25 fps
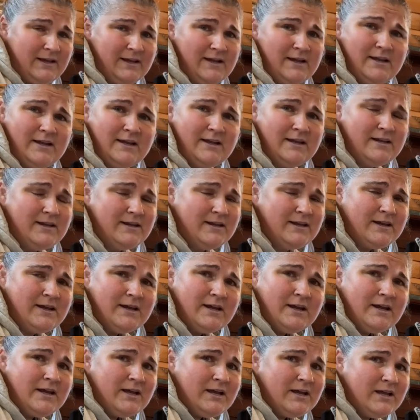and
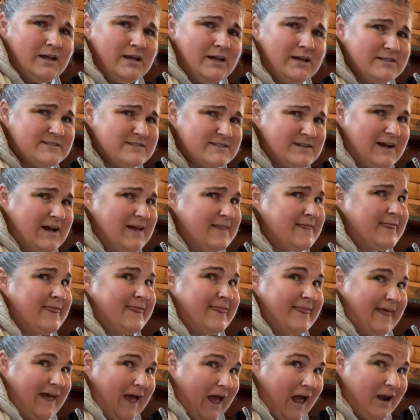it's not
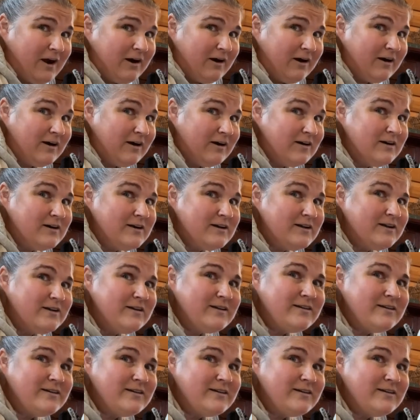that hard.